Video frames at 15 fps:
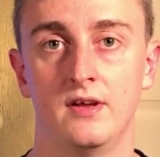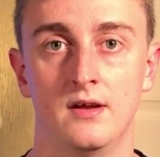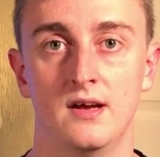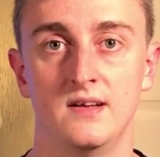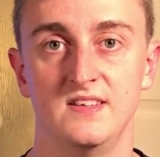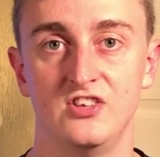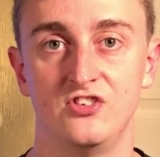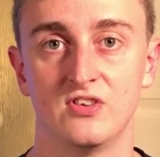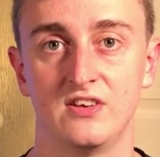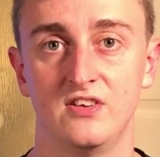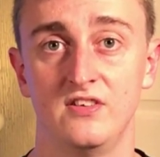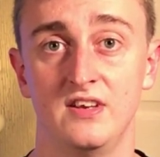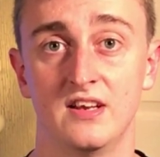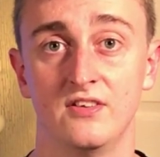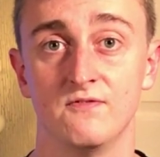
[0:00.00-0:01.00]
And this
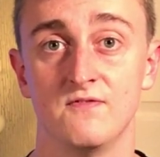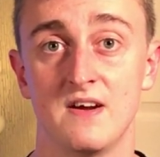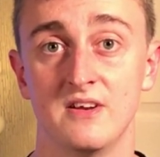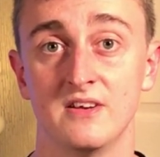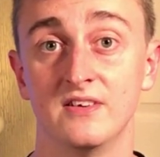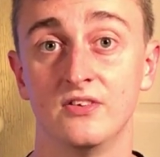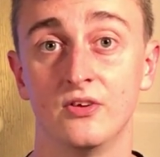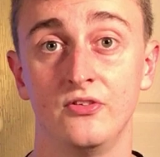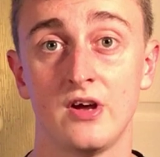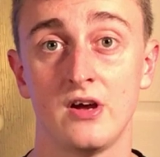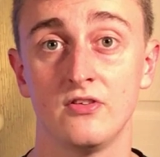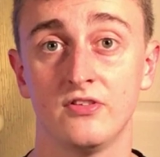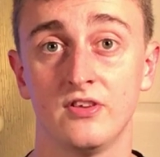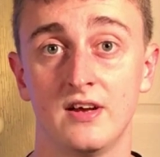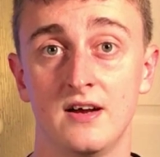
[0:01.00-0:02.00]
strategy has very little
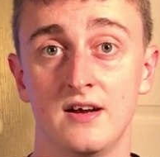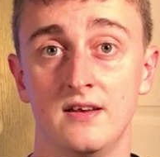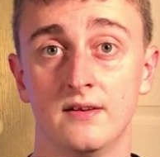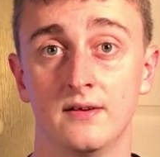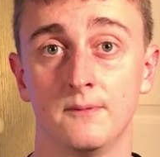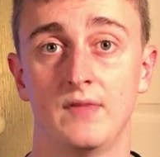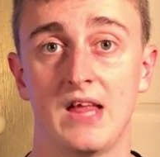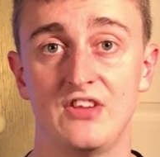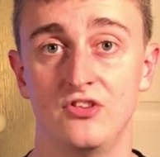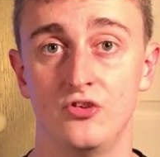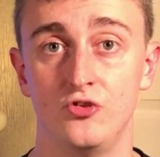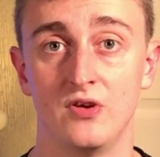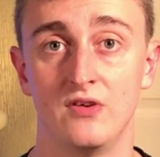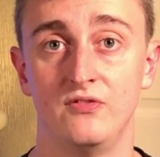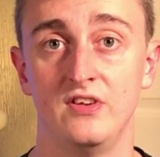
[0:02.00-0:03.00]
downside, as the
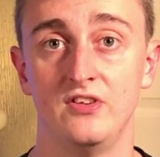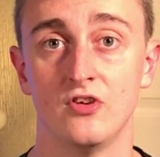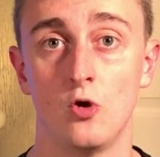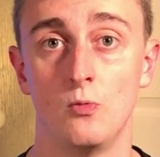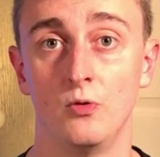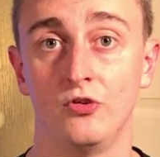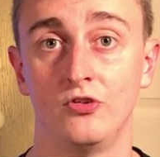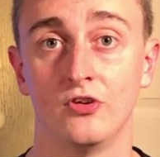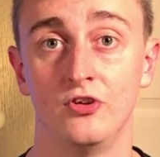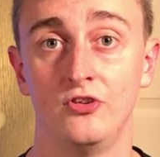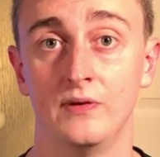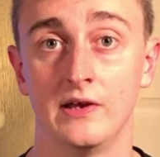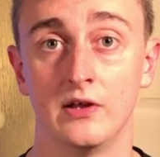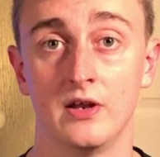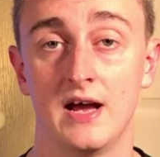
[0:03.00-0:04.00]
drift is almost
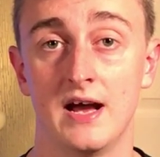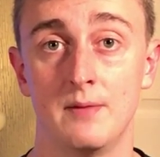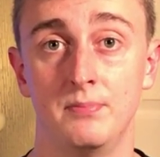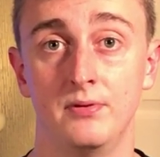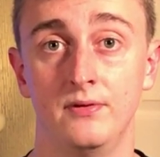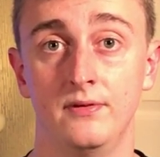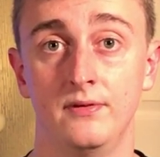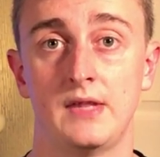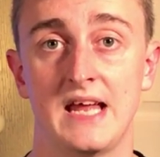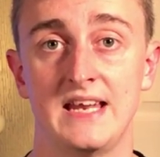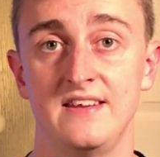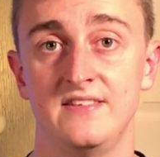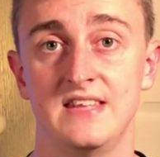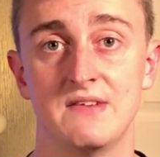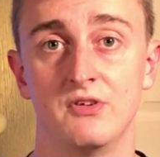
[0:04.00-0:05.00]
certainly going to happen, and
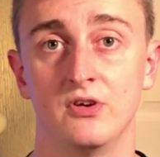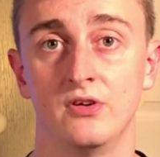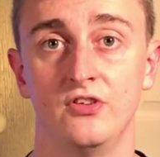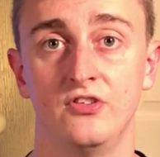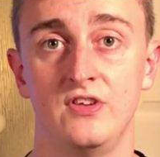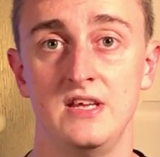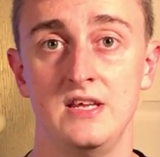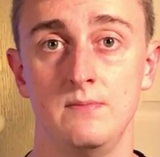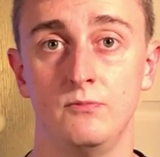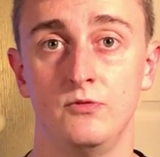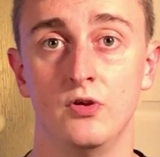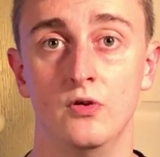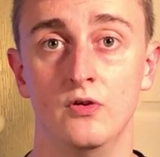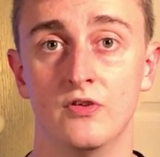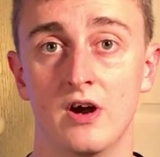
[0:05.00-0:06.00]
it's never going to steam
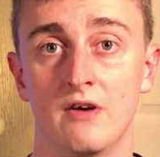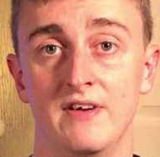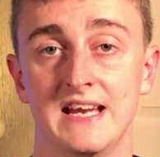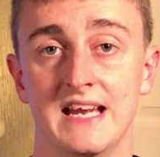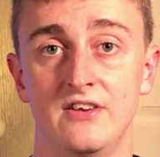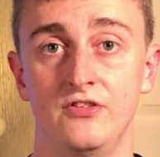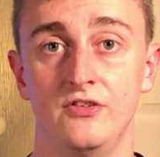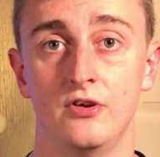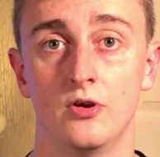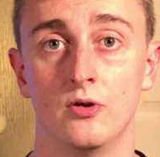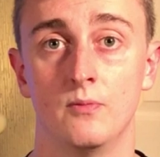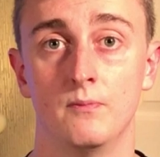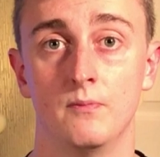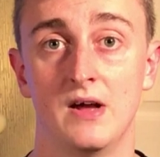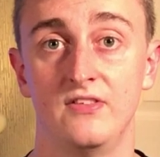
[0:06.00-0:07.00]
too far against you,
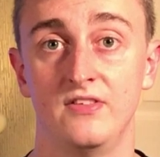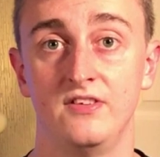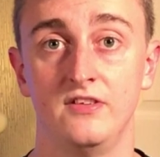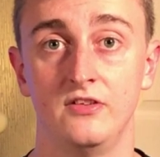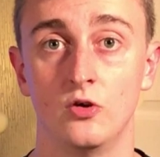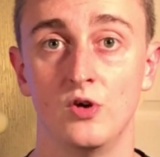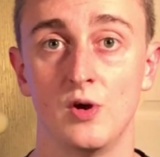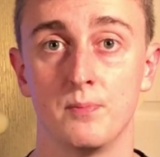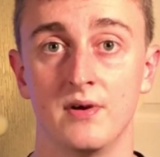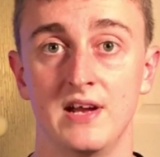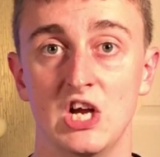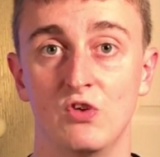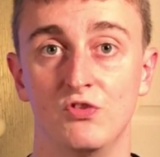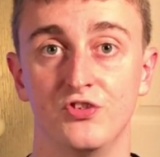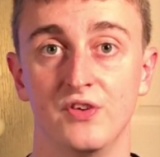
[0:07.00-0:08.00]
as this is only
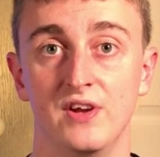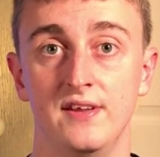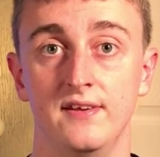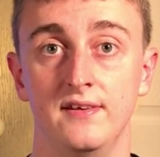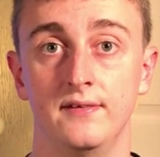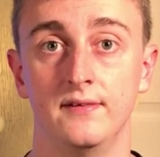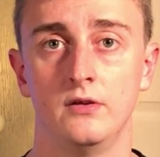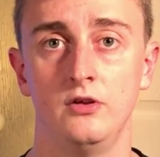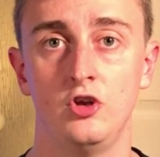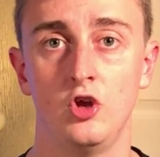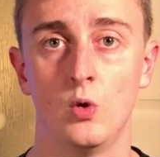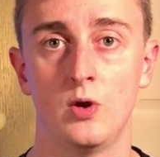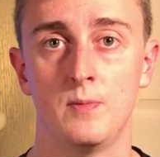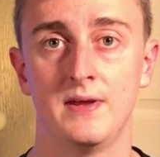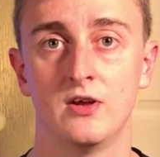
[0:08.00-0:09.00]
pre-off trading. You do
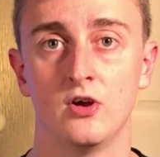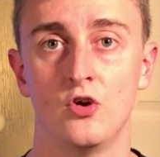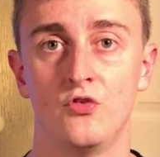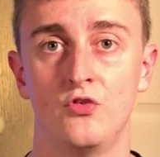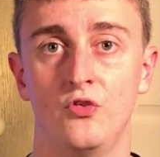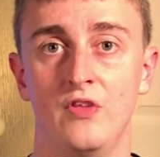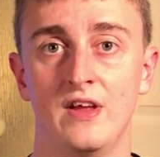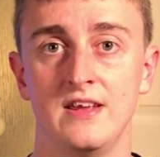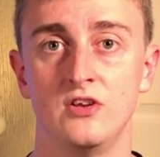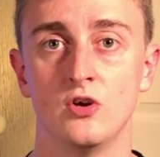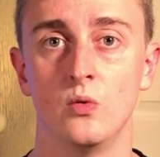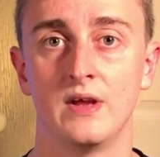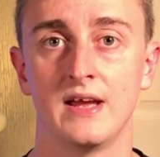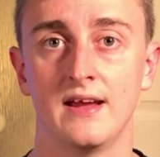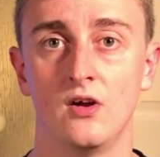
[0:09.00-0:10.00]
want to be careful that you
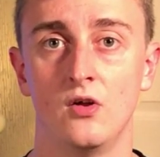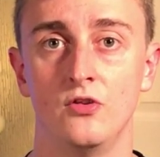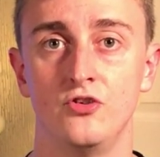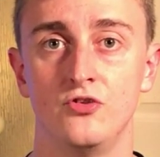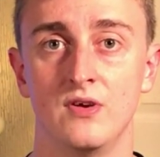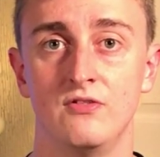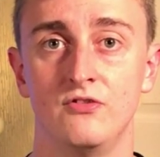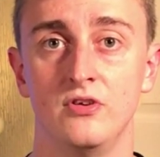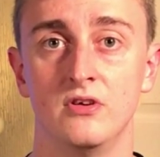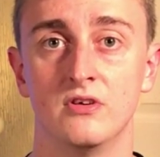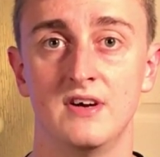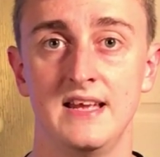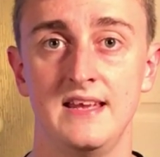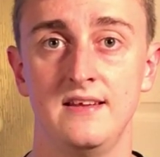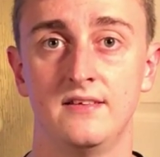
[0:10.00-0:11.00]
don't get on the drift too
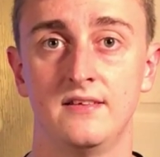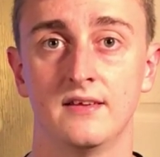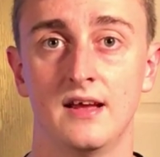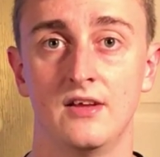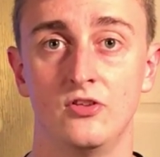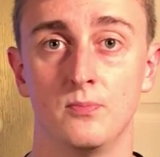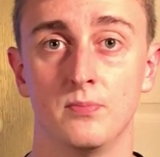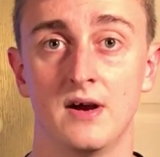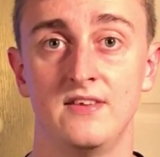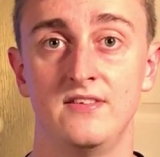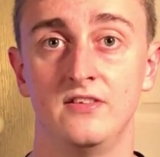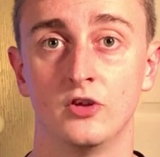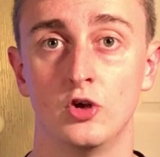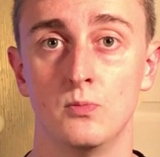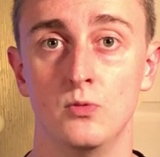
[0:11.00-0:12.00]
late, as the price is
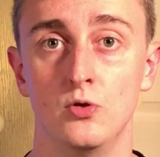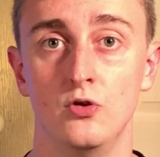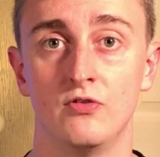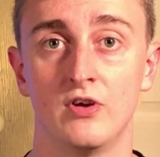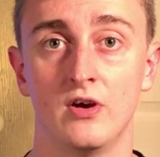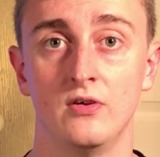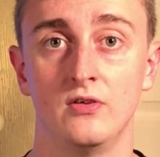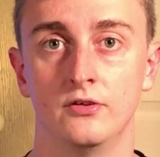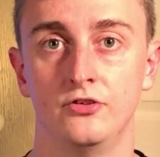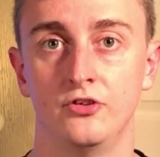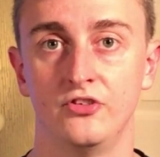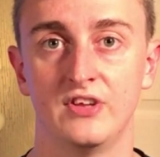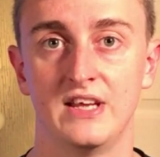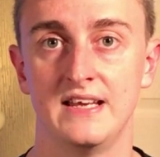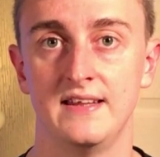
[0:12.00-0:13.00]
going to move out. So
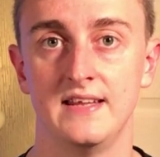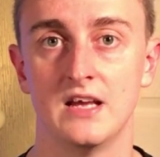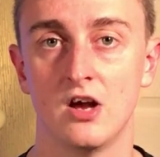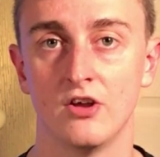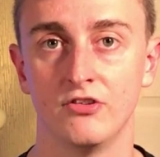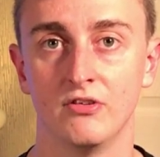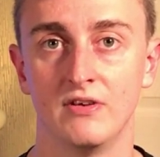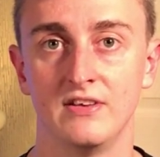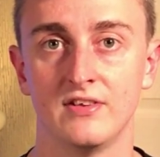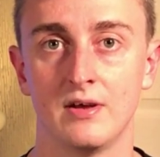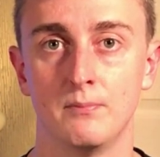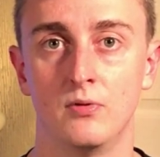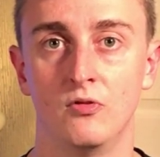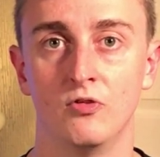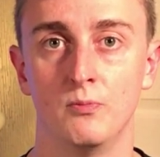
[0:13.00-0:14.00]
say in the Arsenal
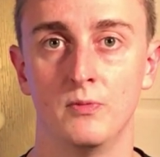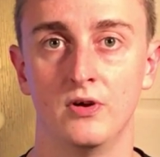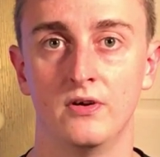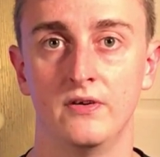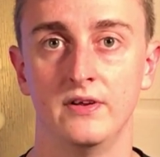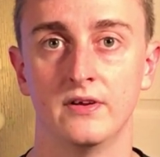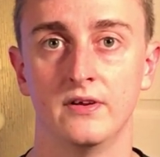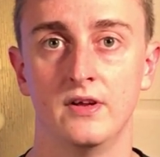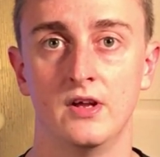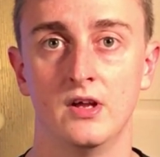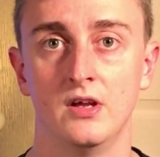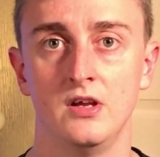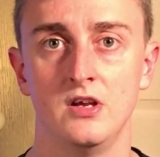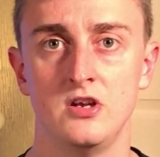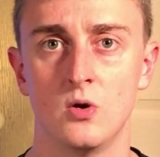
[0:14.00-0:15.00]
example from earlier,
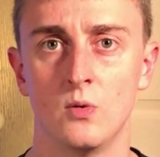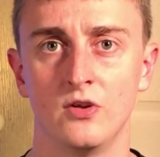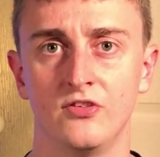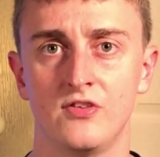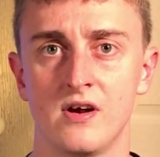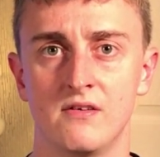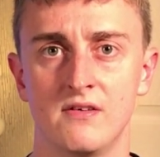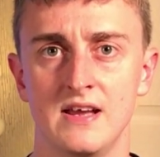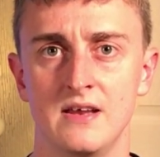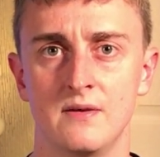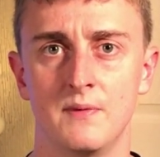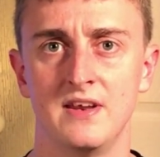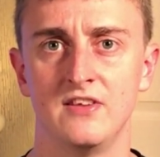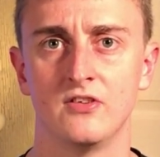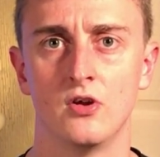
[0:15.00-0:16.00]
you don't want to start laying
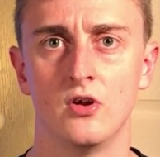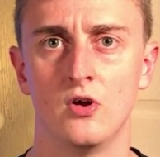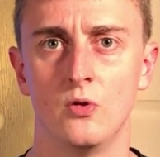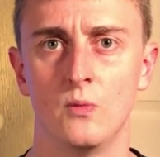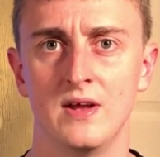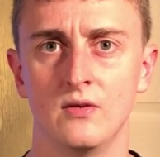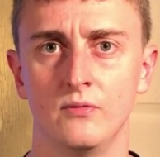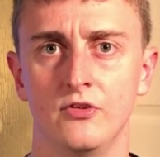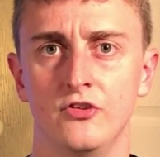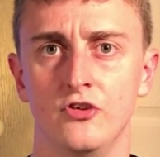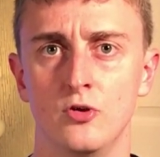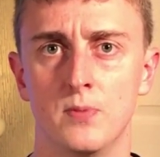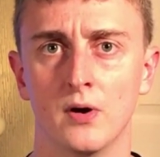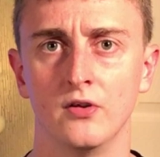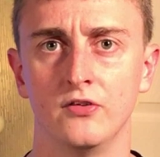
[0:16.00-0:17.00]
when it's gone all the way up to
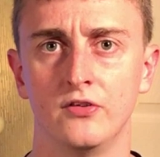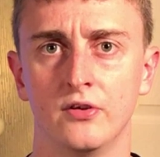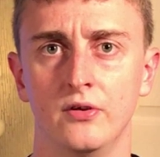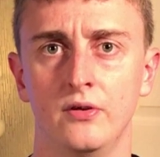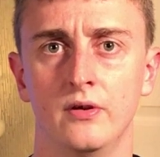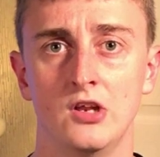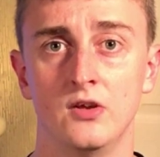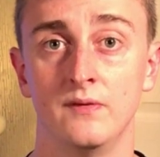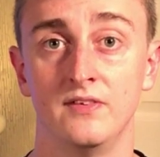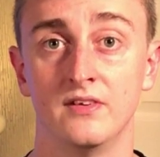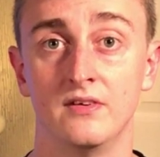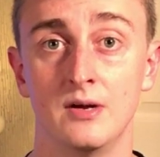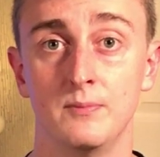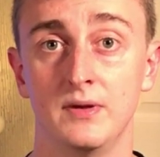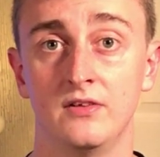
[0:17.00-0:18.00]
2.2. There is a
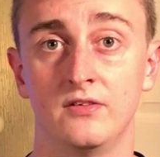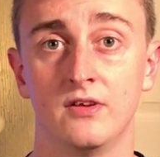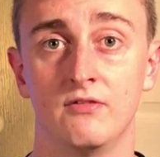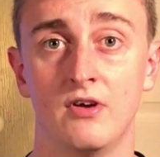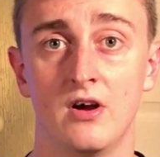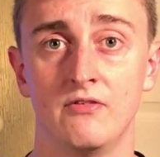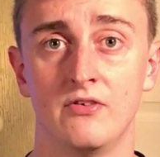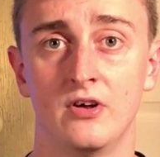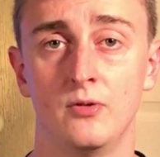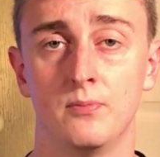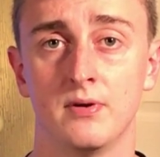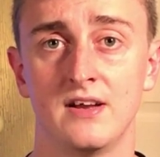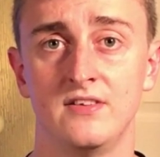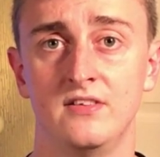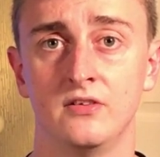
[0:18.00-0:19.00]
limit of how far the
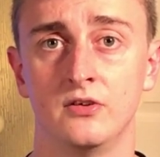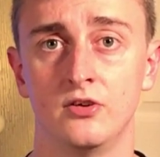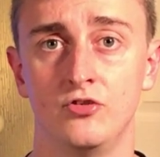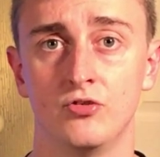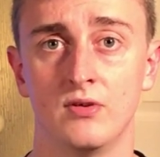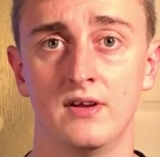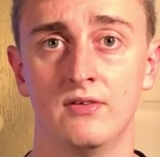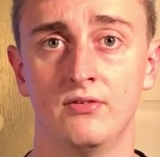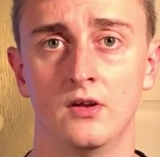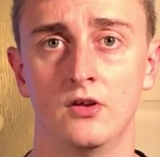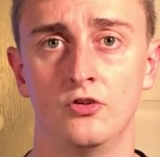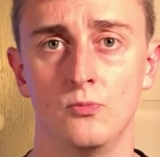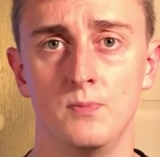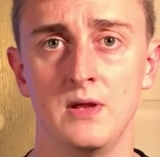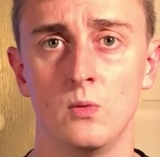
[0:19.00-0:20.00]
price is going to drift,
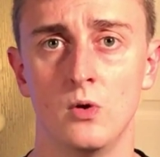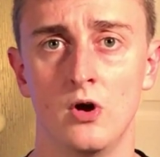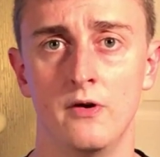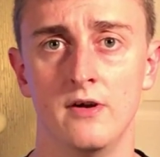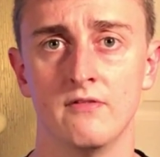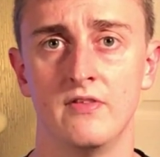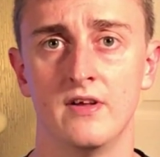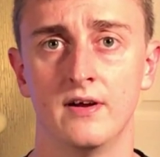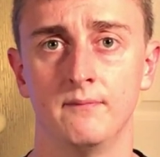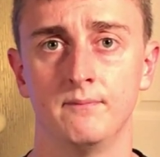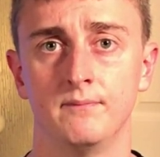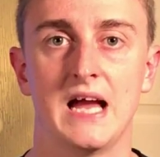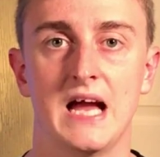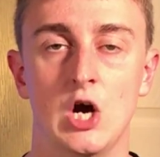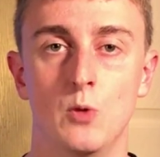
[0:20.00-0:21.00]
so be wary of that.
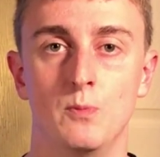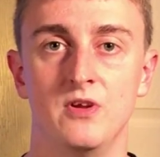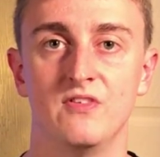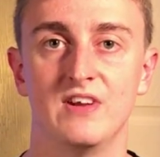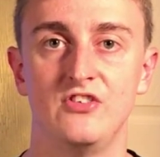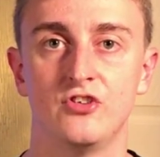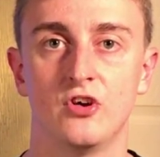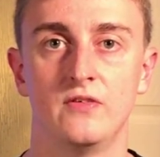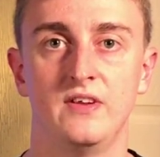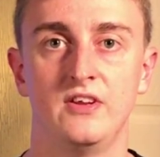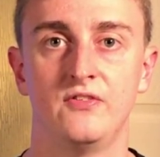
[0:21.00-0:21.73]
I hope you've enjoyed this